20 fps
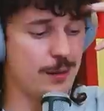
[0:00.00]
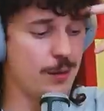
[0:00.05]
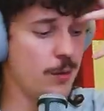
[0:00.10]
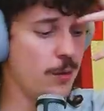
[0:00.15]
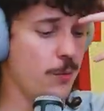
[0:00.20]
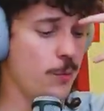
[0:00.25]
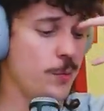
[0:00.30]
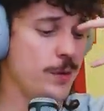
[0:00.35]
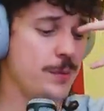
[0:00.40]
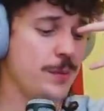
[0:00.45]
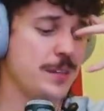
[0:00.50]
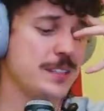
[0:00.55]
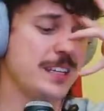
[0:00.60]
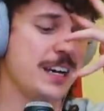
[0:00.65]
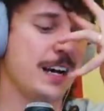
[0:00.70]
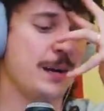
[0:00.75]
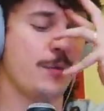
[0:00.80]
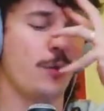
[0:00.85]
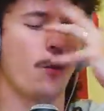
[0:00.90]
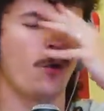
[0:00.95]
about
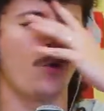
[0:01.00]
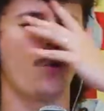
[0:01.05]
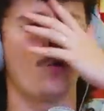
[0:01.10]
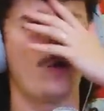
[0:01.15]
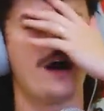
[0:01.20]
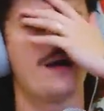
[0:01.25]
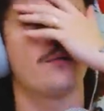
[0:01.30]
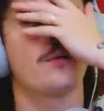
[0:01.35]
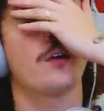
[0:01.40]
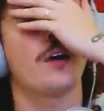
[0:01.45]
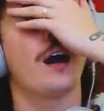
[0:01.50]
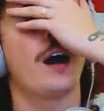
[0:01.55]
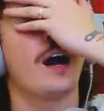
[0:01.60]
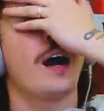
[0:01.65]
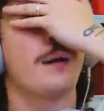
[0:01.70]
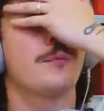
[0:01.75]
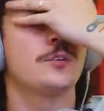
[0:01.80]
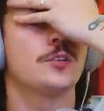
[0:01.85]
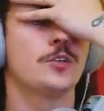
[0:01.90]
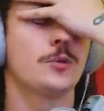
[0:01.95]

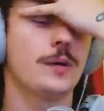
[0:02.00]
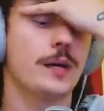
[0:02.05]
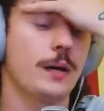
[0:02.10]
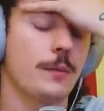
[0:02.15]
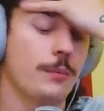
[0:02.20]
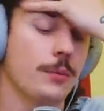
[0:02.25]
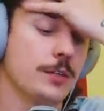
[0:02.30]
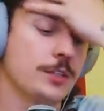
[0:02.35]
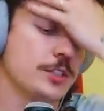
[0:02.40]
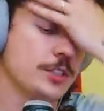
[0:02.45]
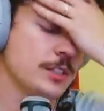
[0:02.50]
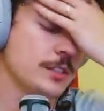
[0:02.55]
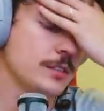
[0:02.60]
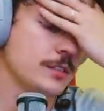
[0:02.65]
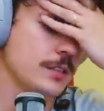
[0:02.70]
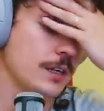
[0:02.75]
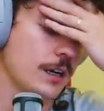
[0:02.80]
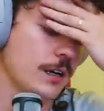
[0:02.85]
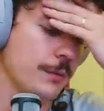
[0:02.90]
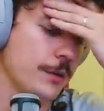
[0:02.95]
Quebecop, dude. We got a bunch of shit
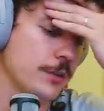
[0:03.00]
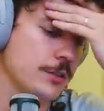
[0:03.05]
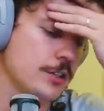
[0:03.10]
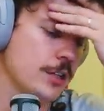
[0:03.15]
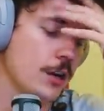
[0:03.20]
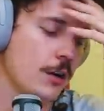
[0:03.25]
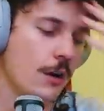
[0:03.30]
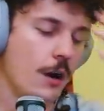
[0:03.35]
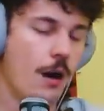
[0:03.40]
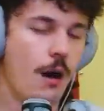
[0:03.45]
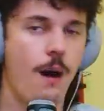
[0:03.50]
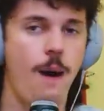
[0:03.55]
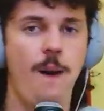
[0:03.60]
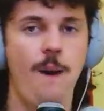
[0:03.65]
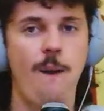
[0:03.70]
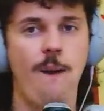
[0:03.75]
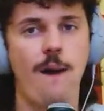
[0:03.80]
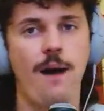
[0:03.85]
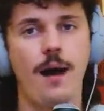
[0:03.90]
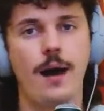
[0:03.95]
to talk about. So
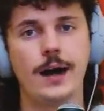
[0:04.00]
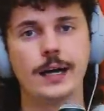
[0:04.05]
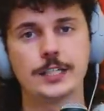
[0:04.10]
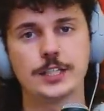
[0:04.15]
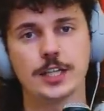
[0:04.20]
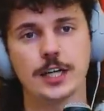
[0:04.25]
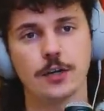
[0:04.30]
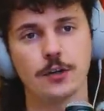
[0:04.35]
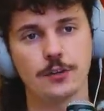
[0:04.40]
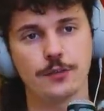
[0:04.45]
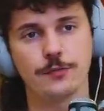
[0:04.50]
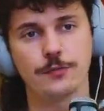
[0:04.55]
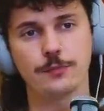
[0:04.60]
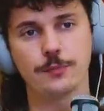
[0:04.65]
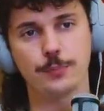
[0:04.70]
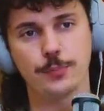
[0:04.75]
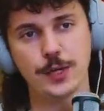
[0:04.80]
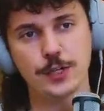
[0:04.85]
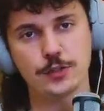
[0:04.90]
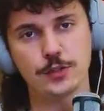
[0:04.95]
check out the
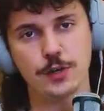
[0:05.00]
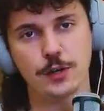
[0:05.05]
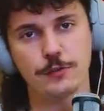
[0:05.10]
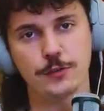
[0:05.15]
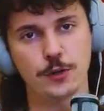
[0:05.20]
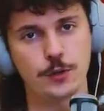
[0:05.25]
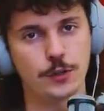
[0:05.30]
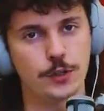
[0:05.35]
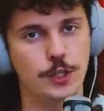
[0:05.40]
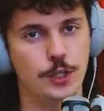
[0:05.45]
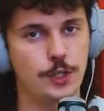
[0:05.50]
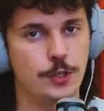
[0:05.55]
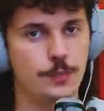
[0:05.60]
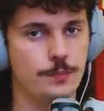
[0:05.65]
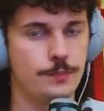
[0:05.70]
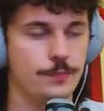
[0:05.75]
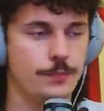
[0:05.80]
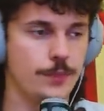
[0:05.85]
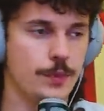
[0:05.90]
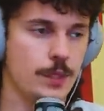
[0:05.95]
Patreon. Very, really
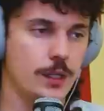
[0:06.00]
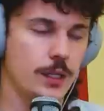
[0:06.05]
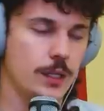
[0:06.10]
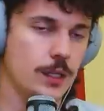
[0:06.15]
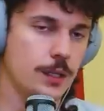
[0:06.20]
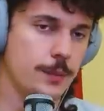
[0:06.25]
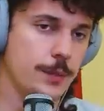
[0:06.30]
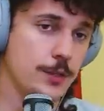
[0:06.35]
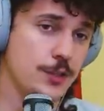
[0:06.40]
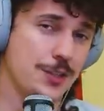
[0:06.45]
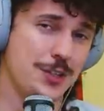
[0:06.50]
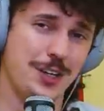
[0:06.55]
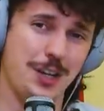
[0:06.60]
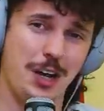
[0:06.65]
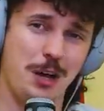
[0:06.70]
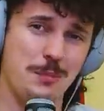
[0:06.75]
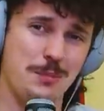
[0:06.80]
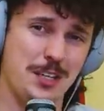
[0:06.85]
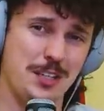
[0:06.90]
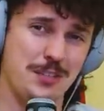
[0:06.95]
good.
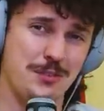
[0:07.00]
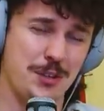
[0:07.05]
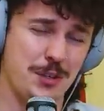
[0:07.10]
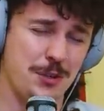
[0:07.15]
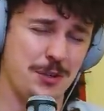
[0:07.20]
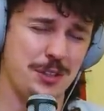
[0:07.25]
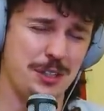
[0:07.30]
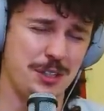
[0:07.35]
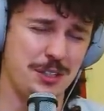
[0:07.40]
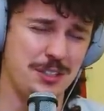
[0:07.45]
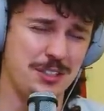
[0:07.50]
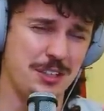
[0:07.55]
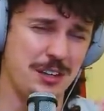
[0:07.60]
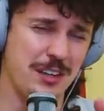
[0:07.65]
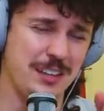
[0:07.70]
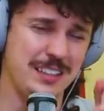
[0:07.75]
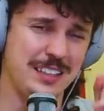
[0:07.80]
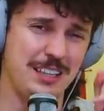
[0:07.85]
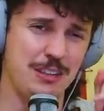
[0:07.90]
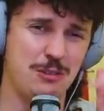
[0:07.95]
Patreon.com/very, really good.
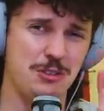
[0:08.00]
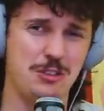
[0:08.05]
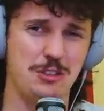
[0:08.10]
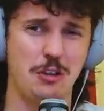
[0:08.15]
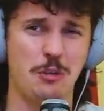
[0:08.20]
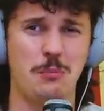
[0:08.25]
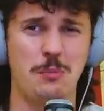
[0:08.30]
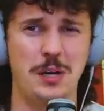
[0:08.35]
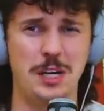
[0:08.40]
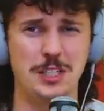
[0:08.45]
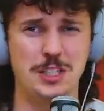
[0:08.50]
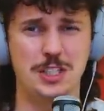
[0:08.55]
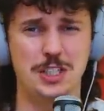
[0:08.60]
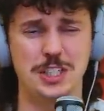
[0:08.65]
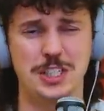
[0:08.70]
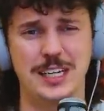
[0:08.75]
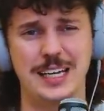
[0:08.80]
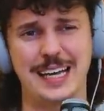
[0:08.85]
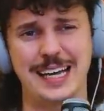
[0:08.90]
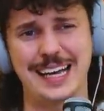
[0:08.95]
Sorry. Thank you so
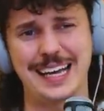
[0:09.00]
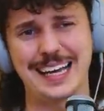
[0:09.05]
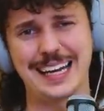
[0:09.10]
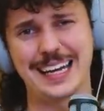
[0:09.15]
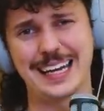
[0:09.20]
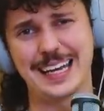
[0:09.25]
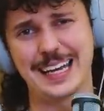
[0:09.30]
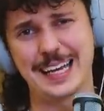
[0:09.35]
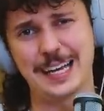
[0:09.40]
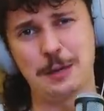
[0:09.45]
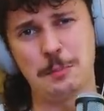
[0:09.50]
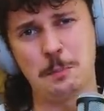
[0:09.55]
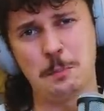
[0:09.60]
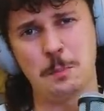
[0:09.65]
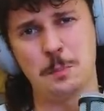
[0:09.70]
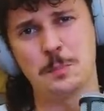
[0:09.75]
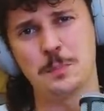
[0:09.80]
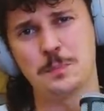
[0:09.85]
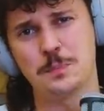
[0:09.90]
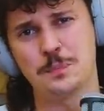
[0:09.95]
much. And
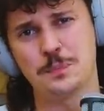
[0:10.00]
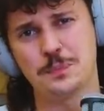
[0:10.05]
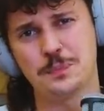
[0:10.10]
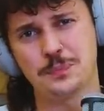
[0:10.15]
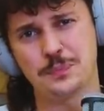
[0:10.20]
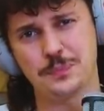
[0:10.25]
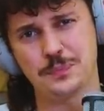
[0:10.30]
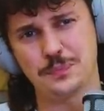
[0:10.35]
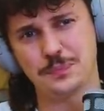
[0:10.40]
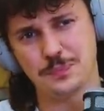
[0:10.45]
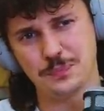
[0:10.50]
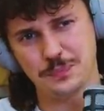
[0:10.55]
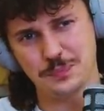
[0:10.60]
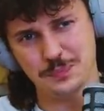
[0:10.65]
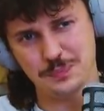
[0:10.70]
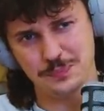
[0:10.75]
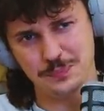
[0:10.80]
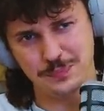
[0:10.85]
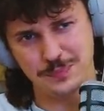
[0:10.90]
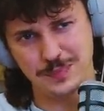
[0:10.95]

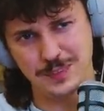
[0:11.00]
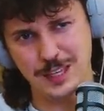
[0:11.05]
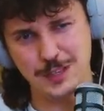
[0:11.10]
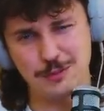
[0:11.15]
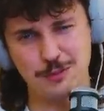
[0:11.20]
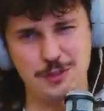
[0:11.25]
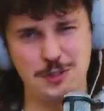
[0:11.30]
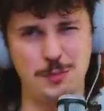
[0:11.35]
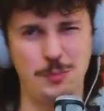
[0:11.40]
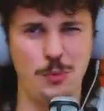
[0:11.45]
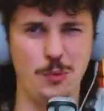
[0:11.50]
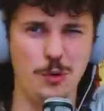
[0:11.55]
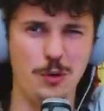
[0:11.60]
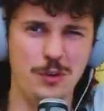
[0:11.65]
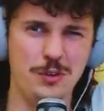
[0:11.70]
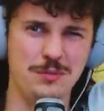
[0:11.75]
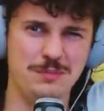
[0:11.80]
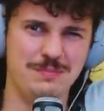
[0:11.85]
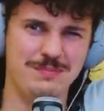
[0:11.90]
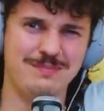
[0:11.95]
thanks for the
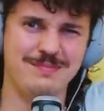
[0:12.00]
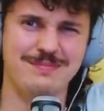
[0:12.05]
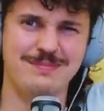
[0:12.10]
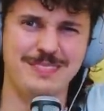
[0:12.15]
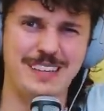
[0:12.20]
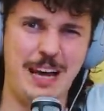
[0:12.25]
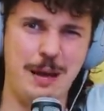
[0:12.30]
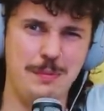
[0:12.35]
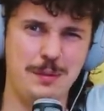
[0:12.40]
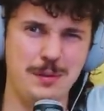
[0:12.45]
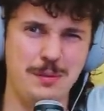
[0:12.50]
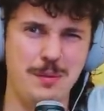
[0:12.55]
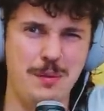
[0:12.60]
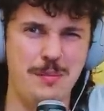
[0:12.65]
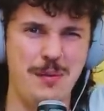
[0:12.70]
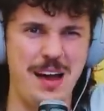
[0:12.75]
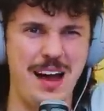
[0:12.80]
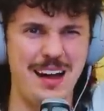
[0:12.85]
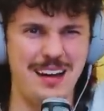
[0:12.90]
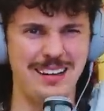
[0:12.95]
support. Happy to be
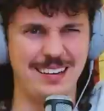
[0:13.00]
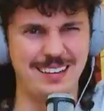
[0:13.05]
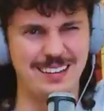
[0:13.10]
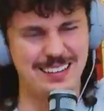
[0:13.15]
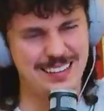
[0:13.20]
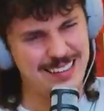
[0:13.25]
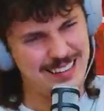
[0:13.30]
back.